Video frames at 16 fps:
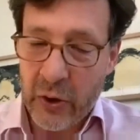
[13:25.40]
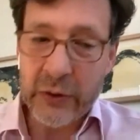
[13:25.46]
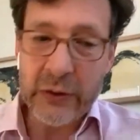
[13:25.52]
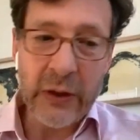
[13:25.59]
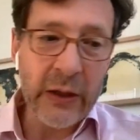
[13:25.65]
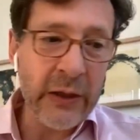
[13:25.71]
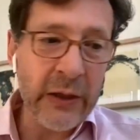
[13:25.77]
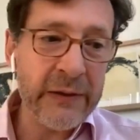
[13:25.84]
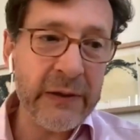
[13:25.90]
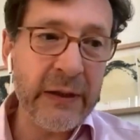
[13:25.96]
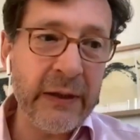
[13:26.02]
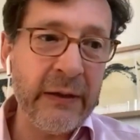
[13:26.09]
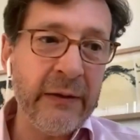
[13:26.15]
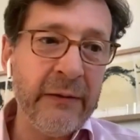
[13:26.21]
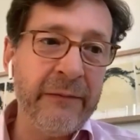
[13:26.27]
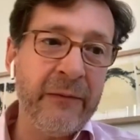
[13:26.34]
not ask
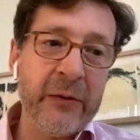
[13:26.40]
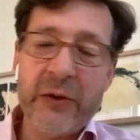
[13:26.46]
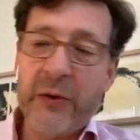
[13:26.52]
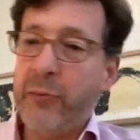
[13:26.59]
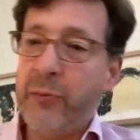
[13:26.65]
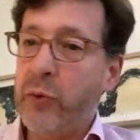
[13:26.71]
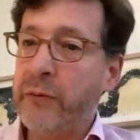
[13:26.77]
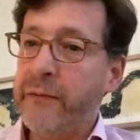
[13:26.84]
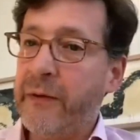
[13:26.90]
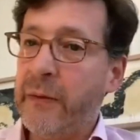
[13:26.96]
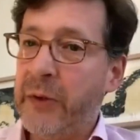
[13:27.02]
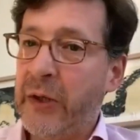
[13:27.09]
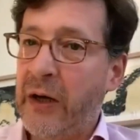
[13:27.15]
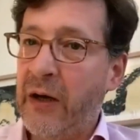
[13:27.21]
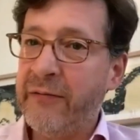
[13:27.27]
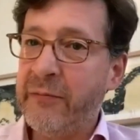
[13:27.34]
for support
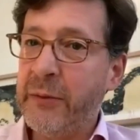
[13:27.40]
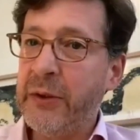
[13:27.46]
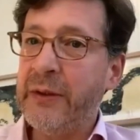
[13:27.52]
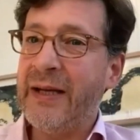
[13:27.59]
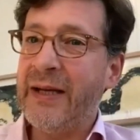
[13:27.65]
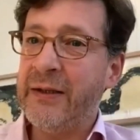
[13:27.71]
from the government.